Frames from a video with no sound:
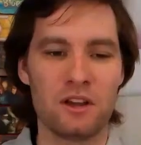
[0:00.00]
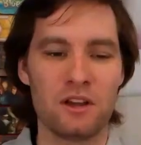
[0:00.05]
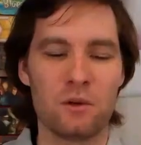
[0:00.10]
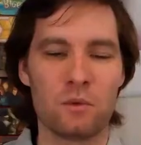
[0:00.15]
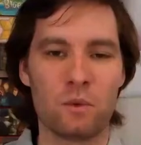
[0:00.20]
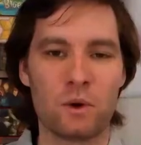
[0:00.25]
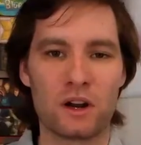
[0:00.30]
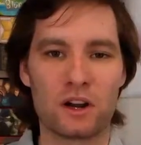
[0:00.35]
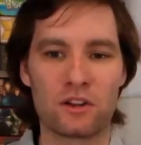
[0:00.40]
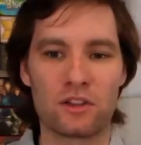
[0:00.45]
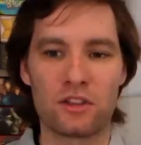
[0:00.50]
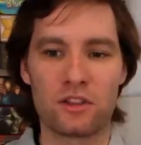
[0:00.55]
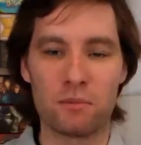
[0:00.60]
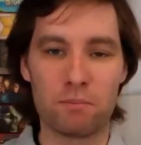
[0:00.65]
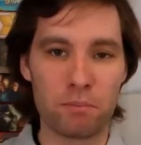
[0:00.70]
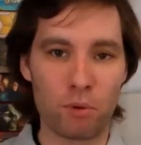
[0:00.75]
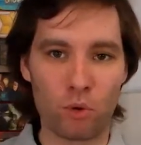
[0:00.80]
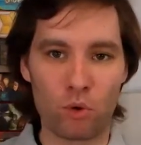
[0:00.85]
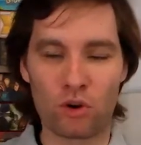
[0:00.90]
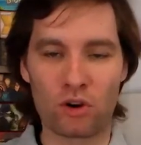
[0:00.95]
where the
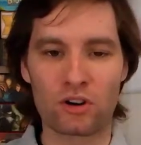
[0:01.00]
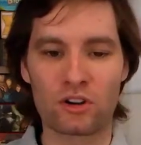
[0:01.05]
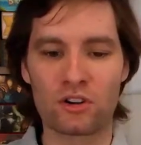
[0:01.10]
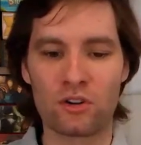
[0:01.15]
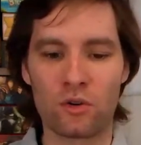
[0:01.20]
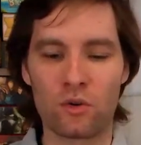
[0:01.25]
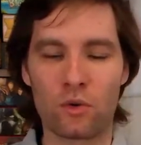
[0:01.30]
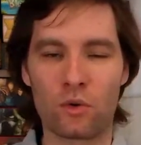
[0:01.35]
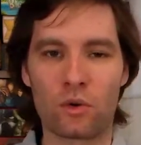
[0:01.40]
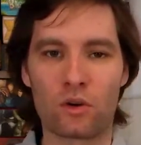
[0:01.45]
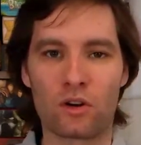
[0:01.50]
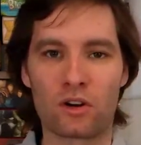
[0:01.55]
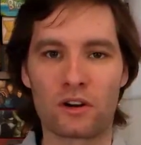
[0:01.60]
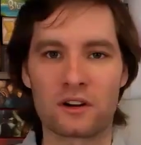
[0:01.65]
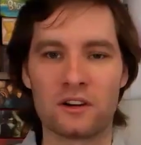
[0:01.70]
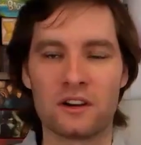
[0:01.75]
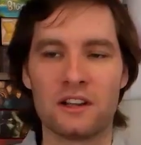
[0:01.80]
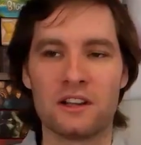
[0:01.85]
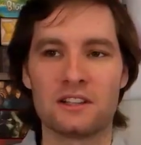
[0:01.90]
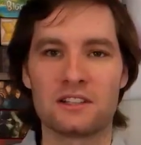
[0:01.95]
board
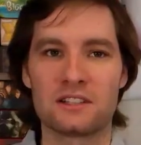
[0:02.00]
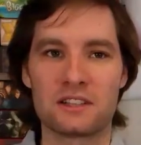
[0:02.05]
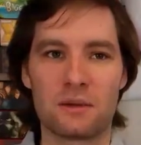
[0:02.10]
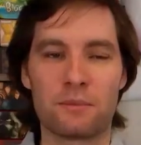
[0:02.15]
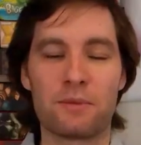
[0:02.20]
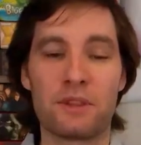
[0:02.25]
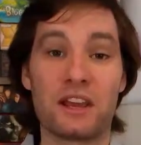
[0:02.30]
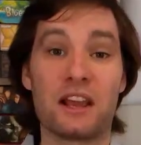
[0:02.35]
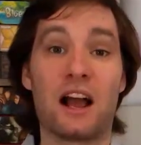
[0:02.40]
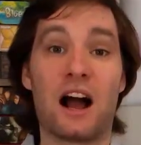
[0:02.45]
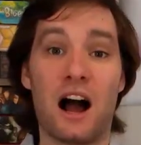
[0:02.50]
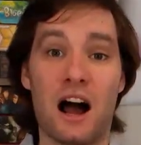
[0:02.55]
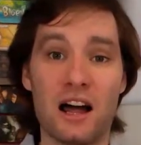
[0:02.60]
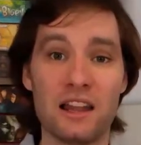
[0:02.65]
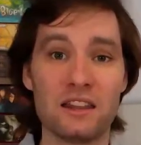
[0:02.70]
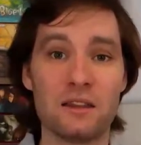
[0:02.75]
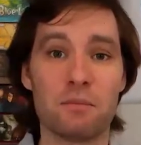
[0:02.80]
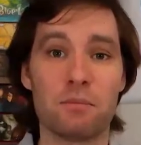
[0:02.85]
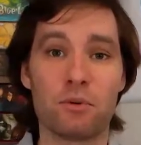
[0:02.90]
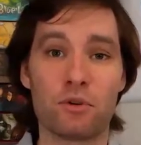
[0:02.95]
or something
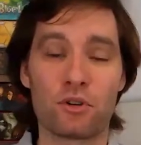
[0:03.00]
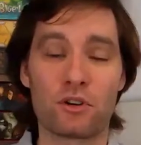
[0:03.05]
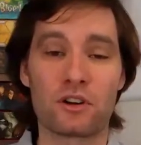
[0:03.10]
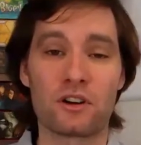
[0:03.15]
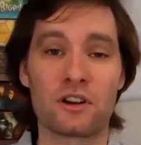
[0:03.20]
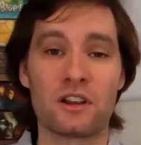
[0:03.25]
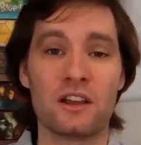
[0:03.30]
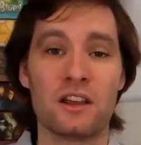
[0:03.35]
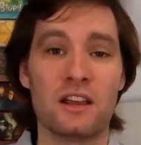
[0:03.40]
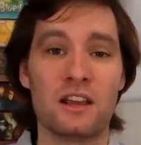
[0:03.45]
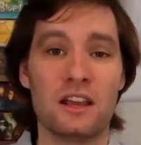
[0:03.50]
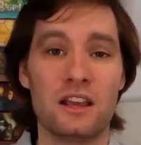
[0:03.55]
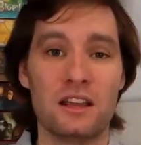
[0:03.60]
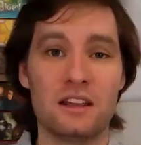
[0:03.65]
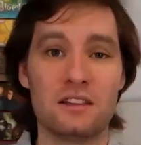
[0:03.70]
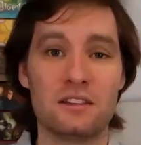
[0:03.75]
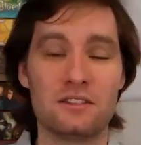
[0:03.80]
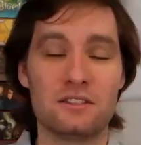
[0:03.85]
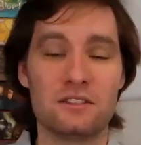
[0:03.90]
on the board is,